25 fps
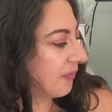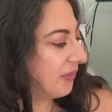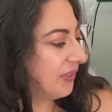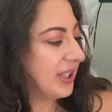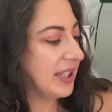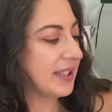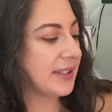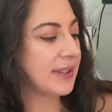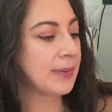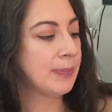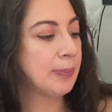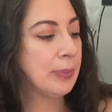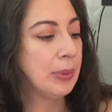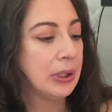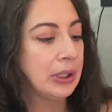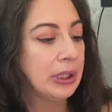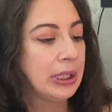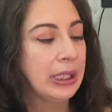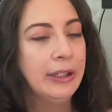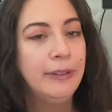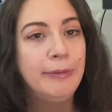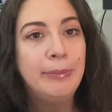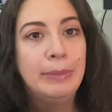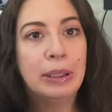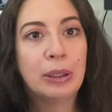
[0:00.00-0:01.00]
This book
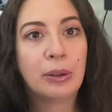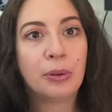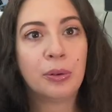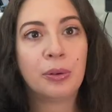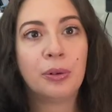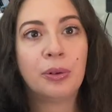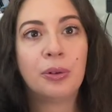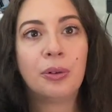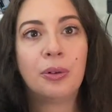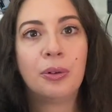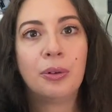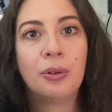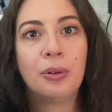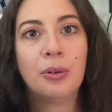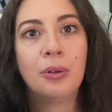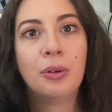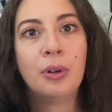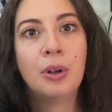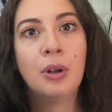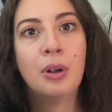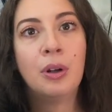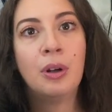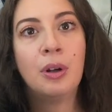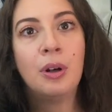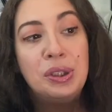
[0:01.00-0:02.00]
gave me a whole
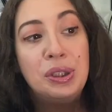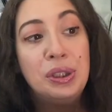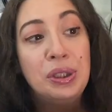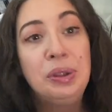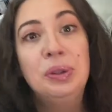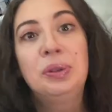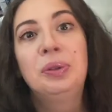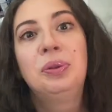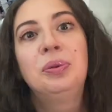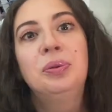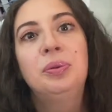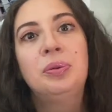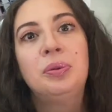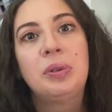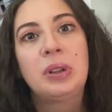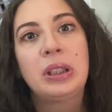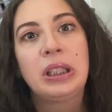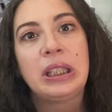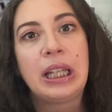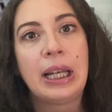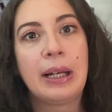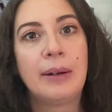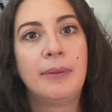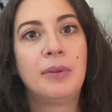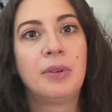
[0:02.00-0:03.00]
new
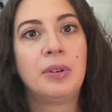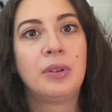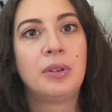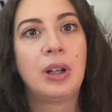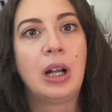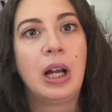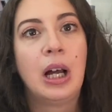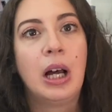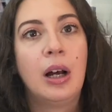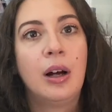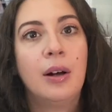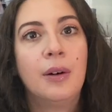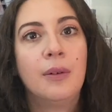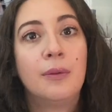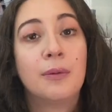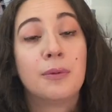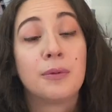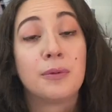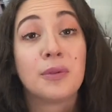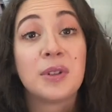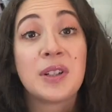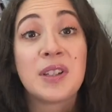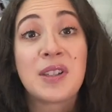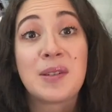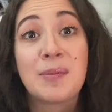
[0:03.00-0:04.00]
level of
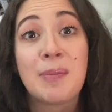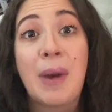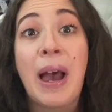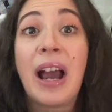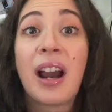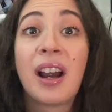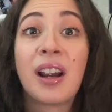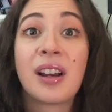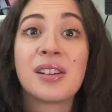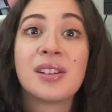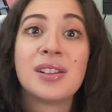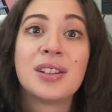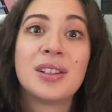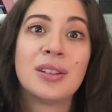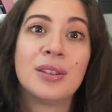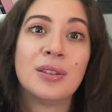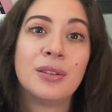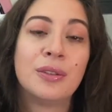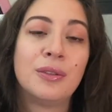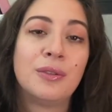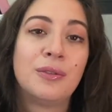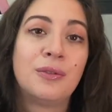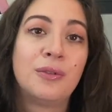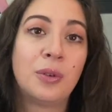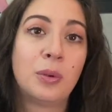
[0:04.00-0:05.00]
respect
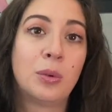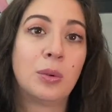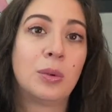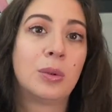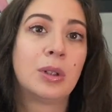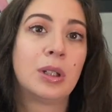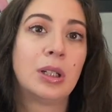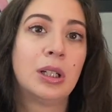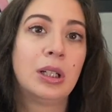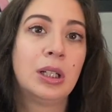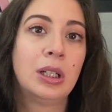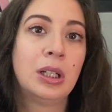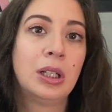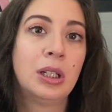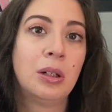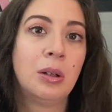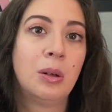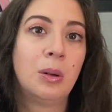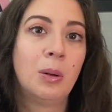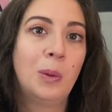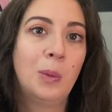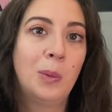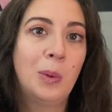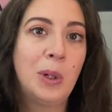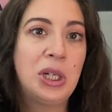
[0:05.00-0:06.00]
for
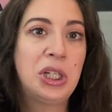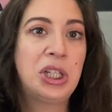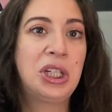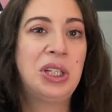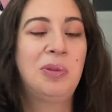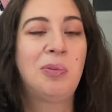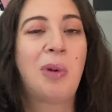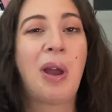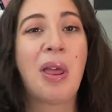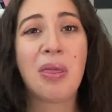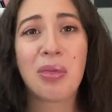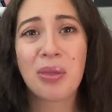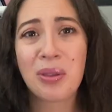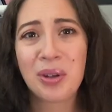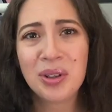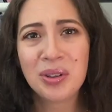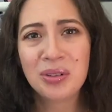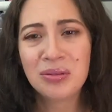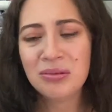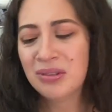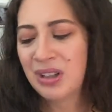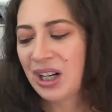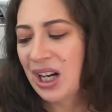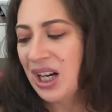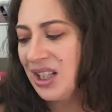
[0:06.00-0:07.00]
what she went through.
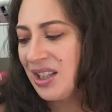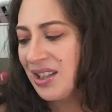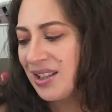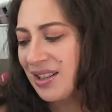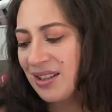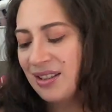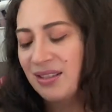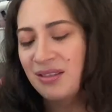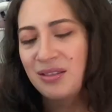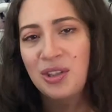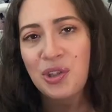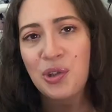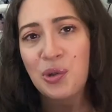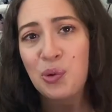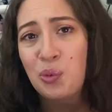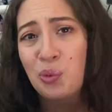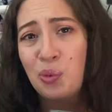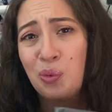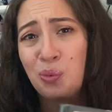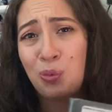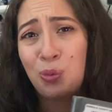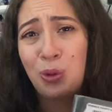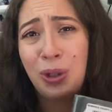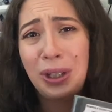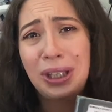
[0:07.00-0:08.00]
It's just
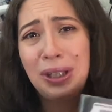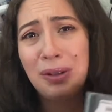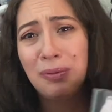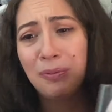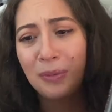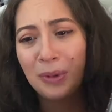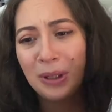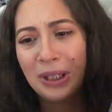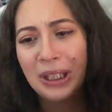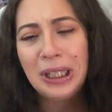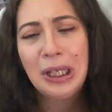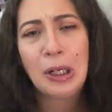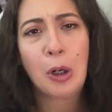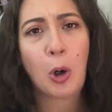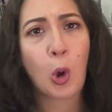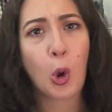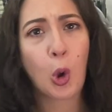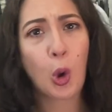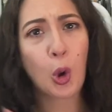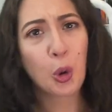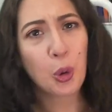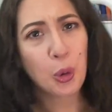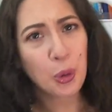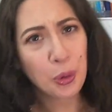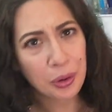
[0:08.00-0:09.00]
really, really
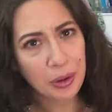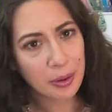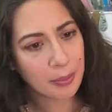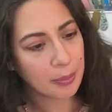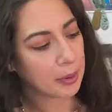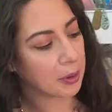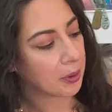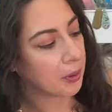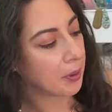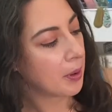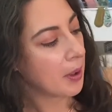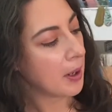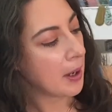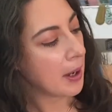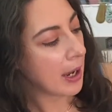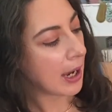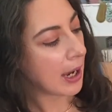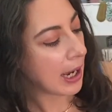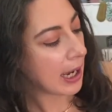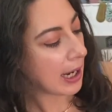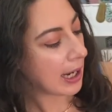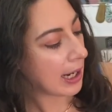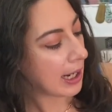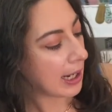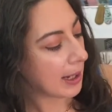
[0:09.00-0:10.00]
horrible.
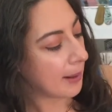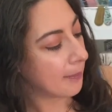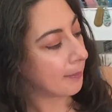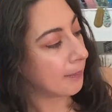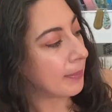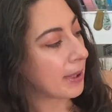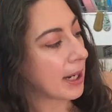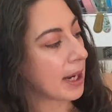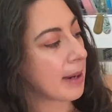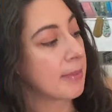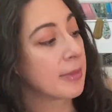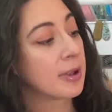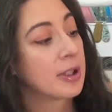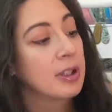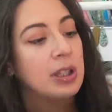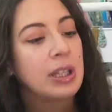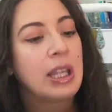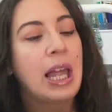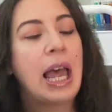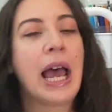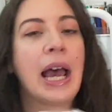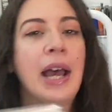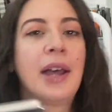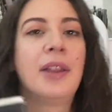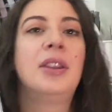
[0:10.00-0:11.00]
But I'm
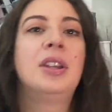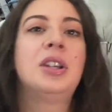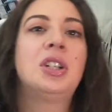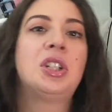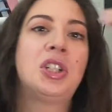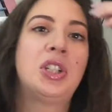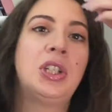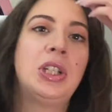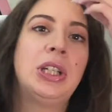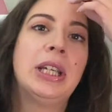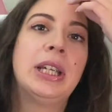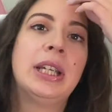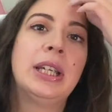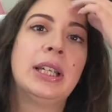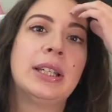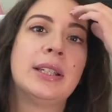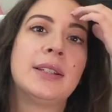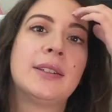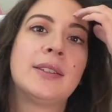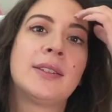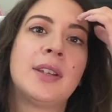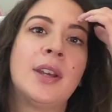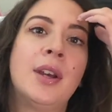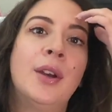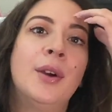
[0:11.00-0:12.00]
glad that she
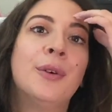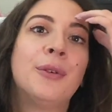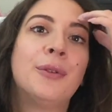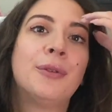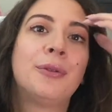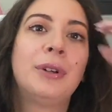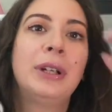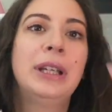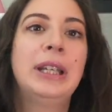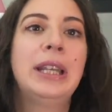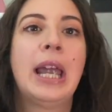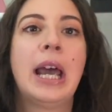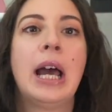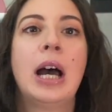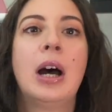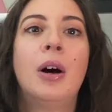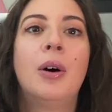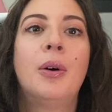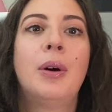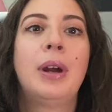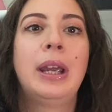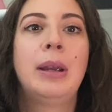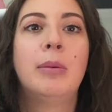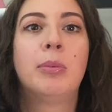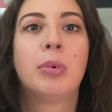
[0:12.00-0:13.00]
is free
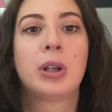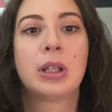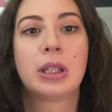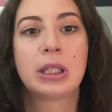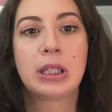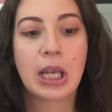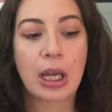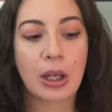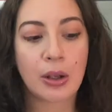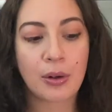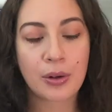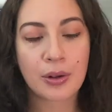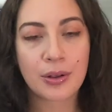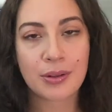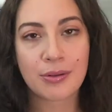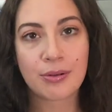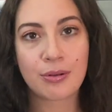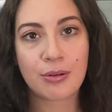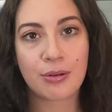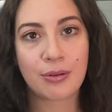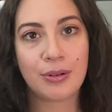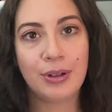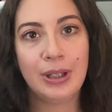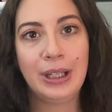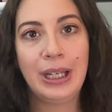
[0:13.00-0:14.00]
now, able to tell her
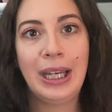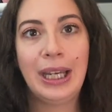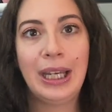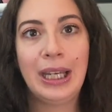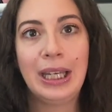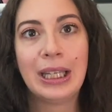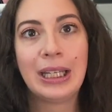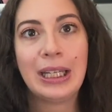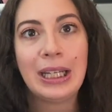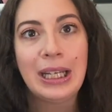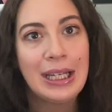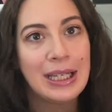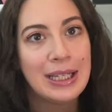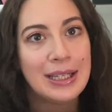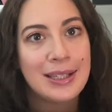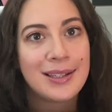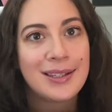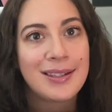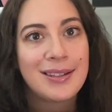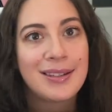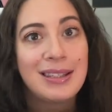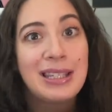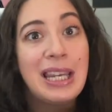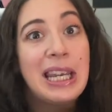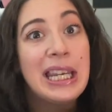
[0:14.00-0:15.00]
story, and
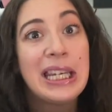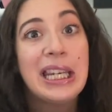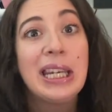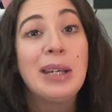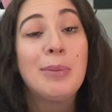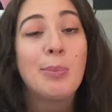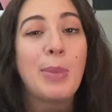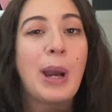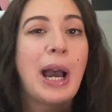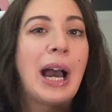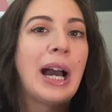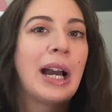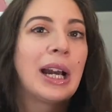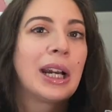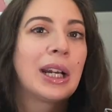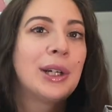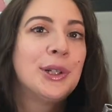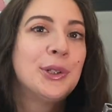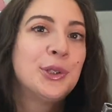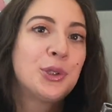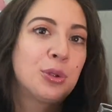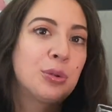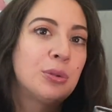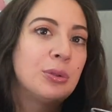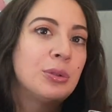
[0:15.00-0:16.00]
is taking back
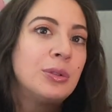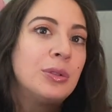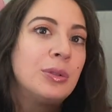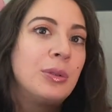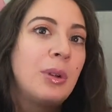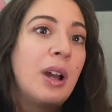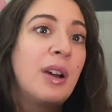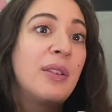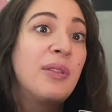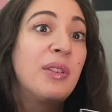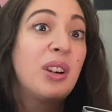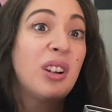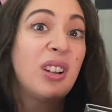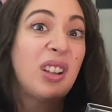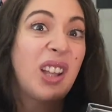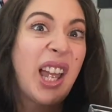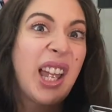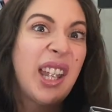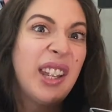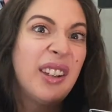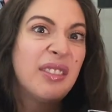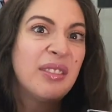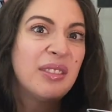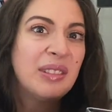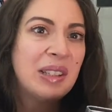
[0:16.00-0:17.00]
control of her
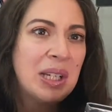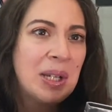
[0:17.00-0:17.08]
life.